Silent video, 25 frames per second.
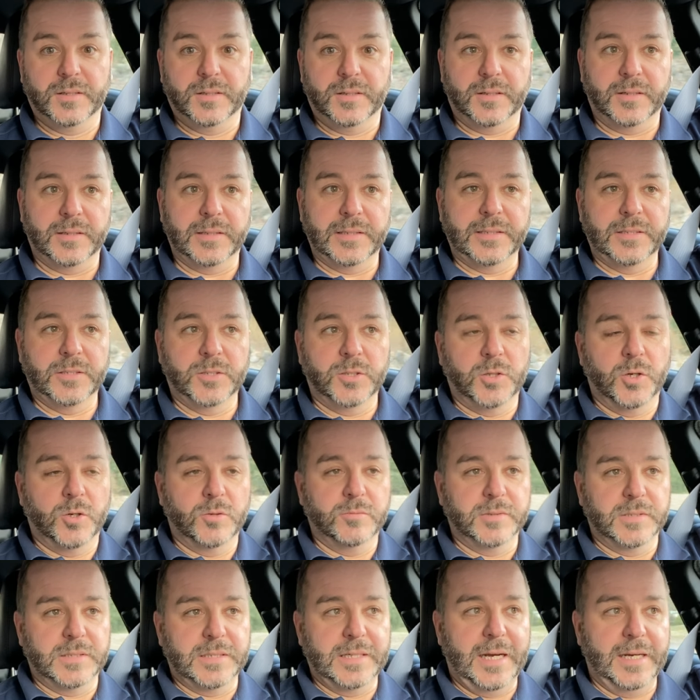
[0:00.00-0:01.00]
a little
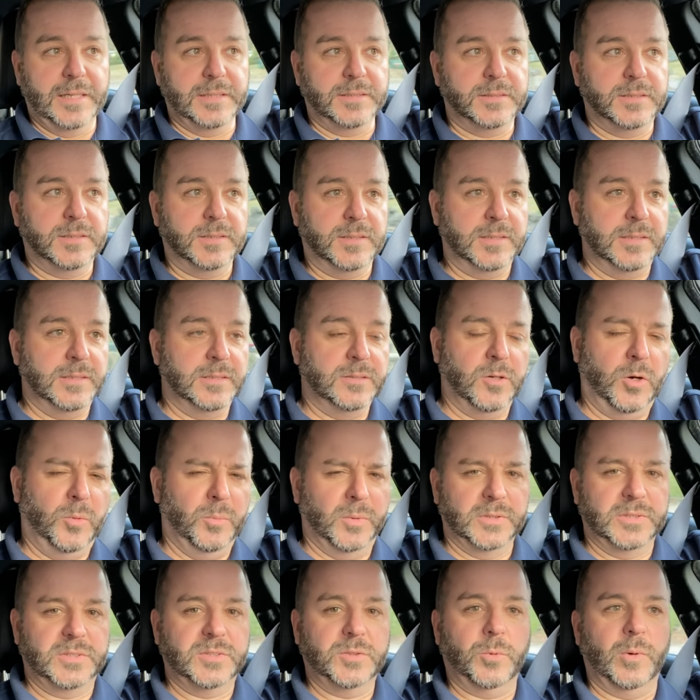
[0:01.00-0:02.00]
over 19,
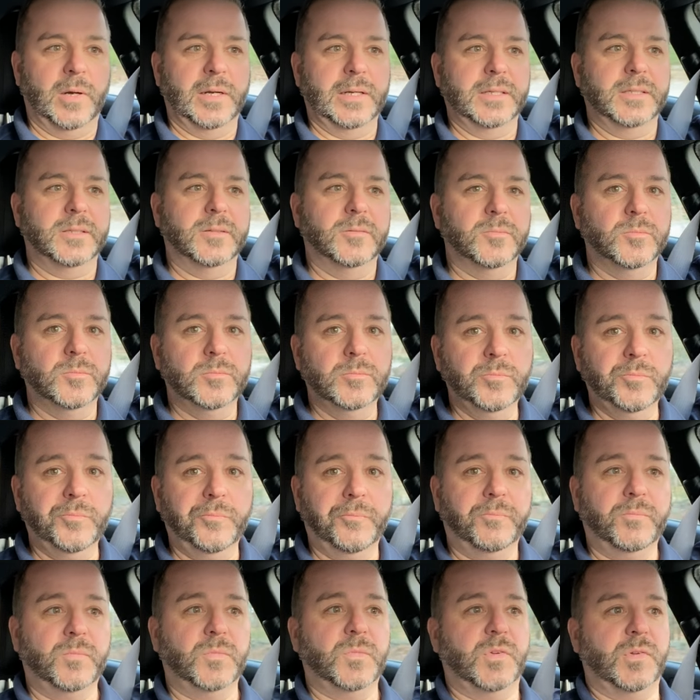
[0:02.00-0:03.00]
almost 20.
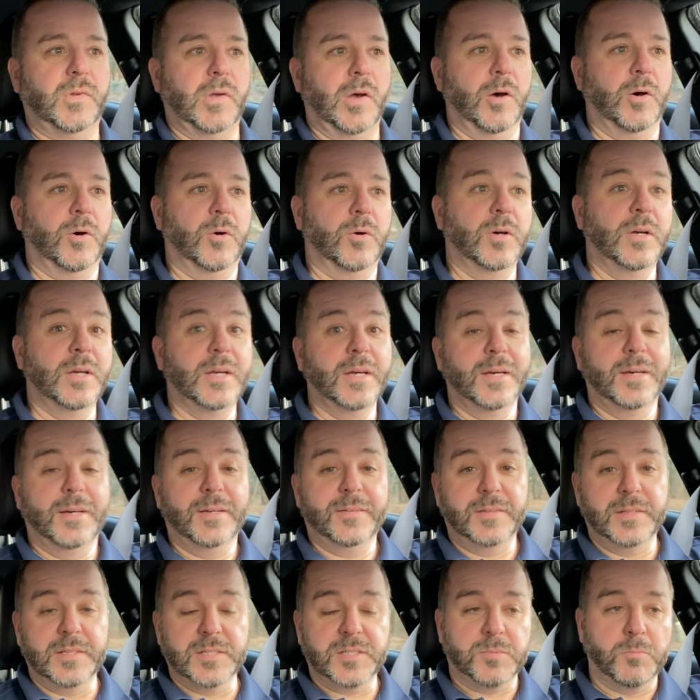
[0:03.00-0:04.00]
So
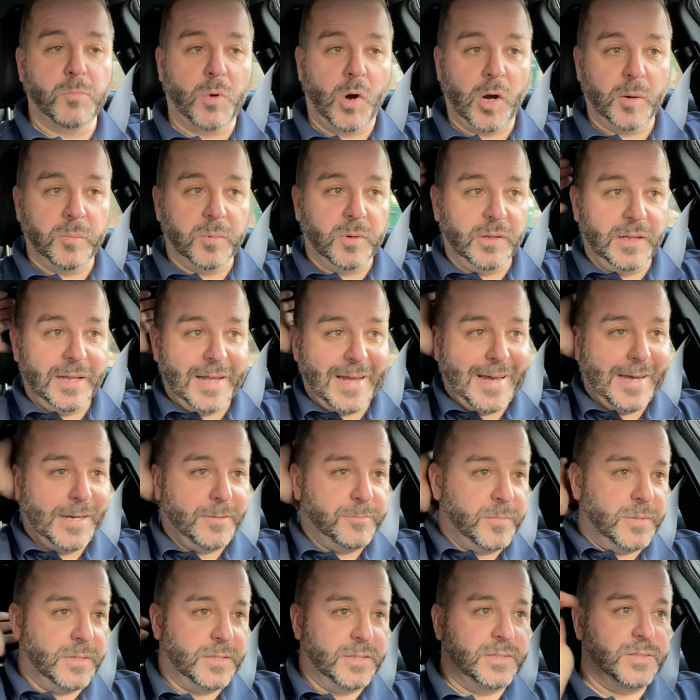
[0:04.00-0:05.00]
this Marble
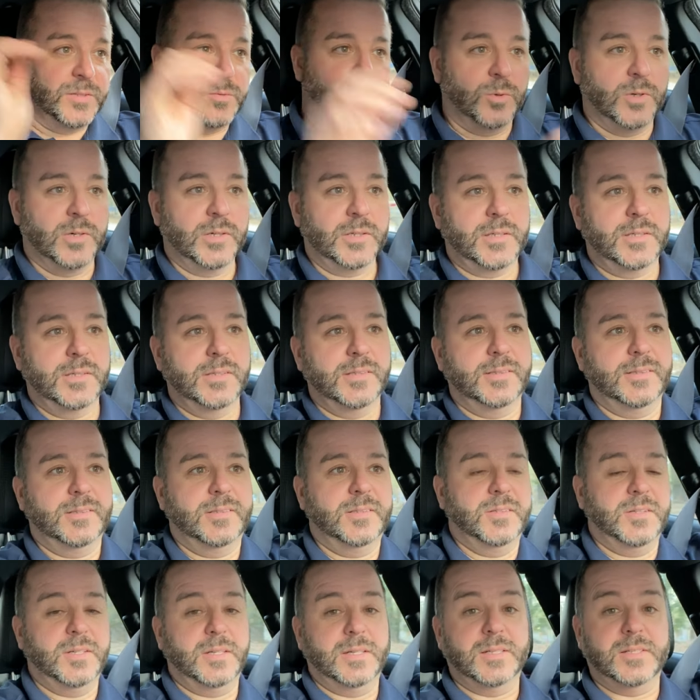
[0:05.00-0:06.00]
app is
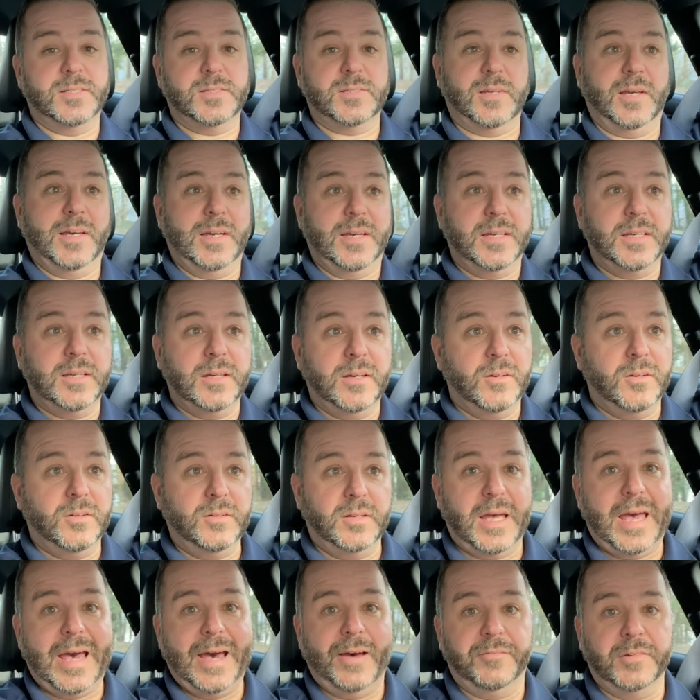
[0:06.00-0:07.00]
working. It's like
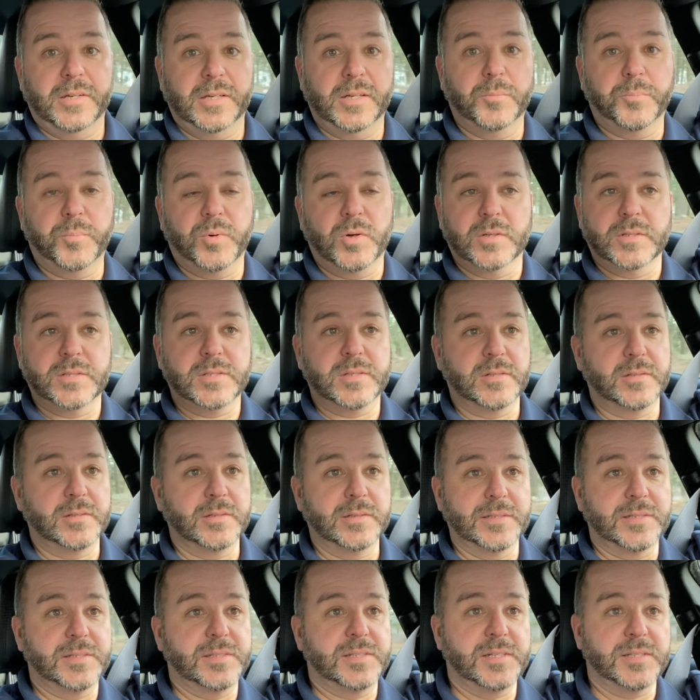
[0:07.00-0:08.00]
having a personal
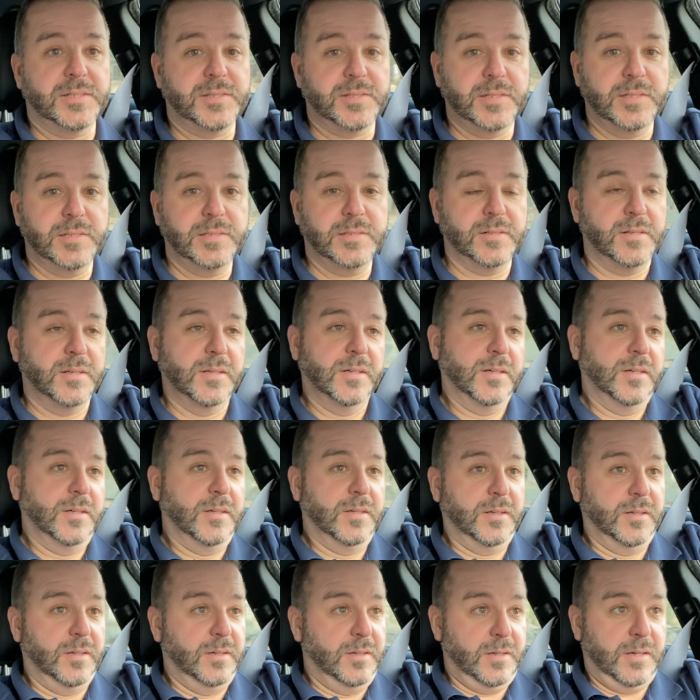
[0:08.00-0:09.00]
assistant.
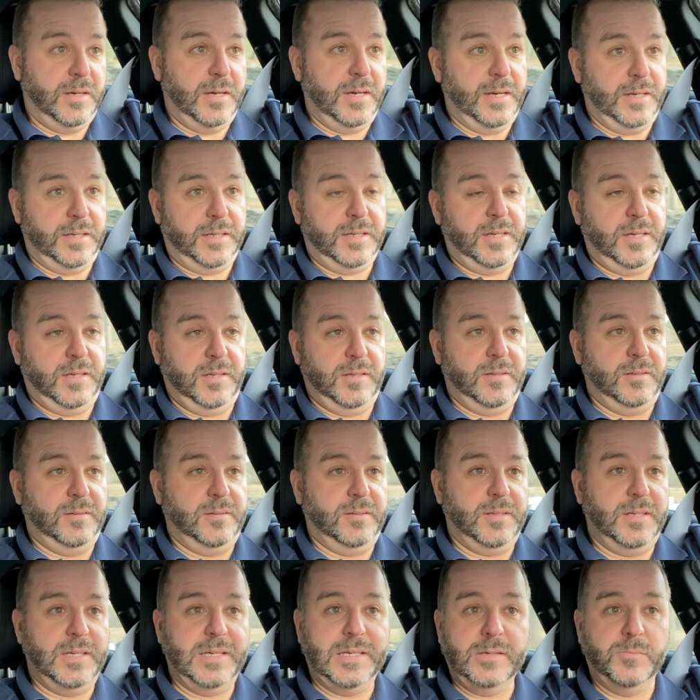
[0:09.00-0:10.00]
I can
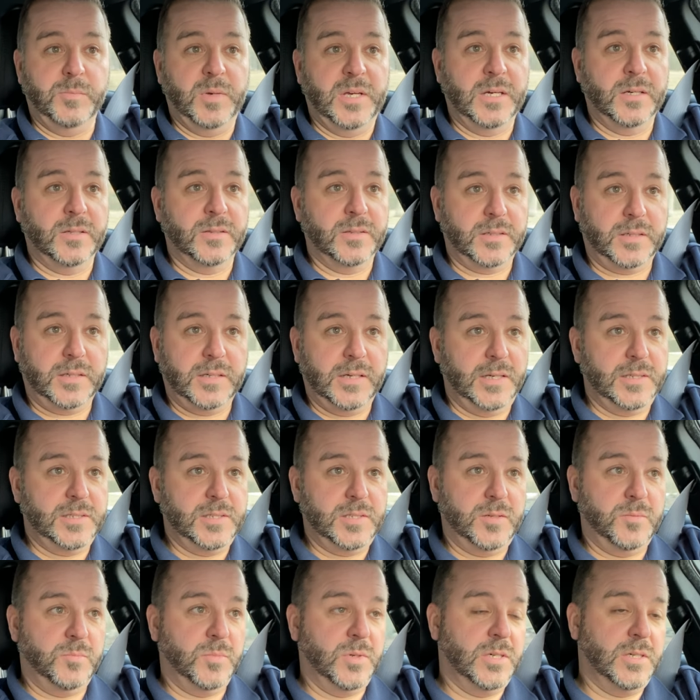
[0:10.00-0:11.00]
email the
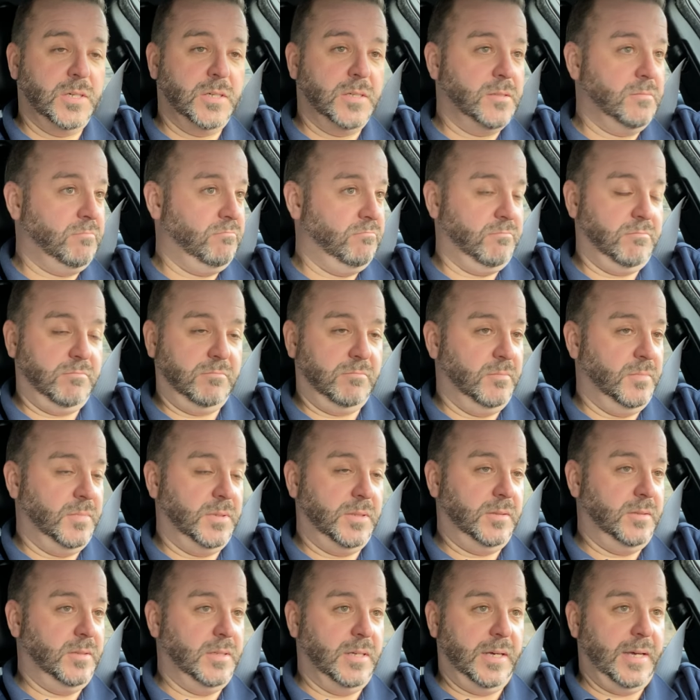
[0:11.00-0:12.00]
customer
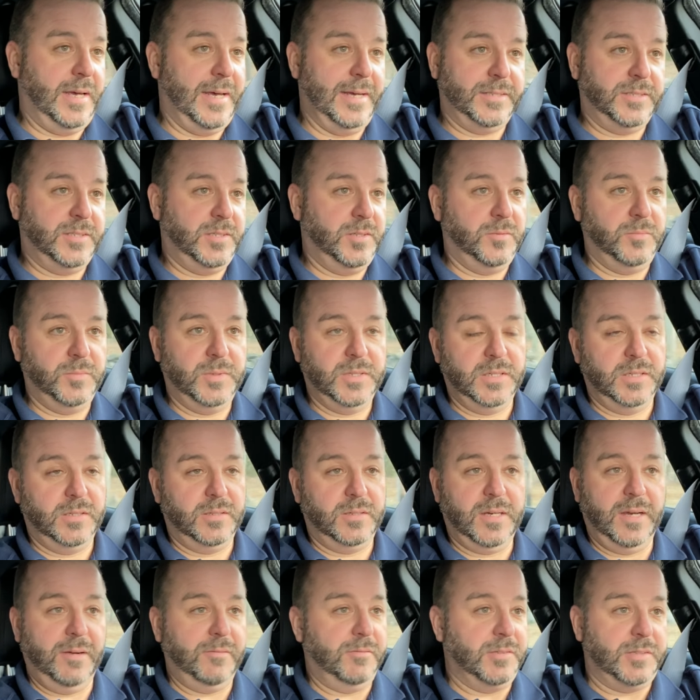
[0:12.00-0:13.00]
the estimate,
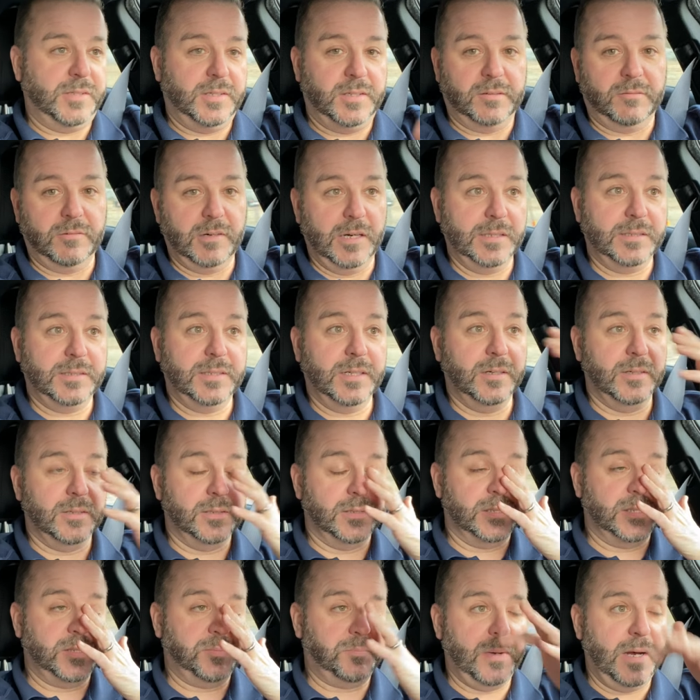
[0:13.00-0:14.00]
everything right there on
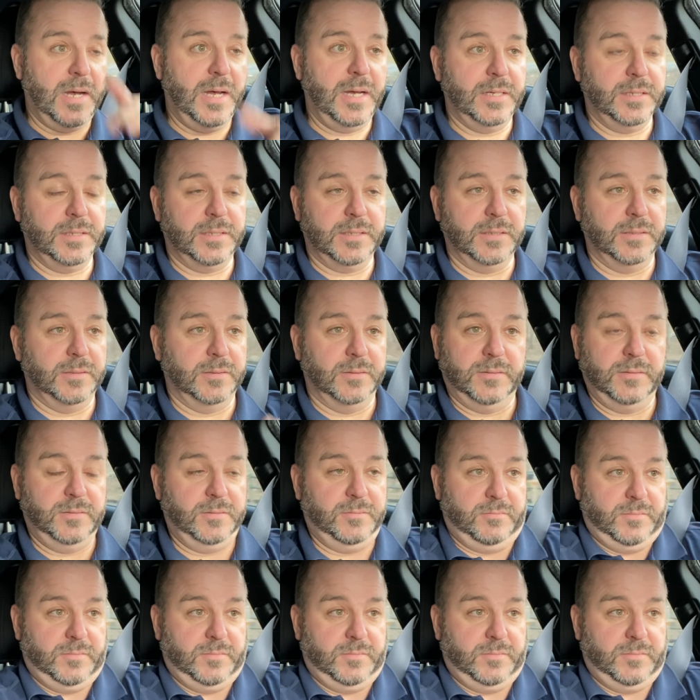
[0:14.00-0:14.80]
the spot, and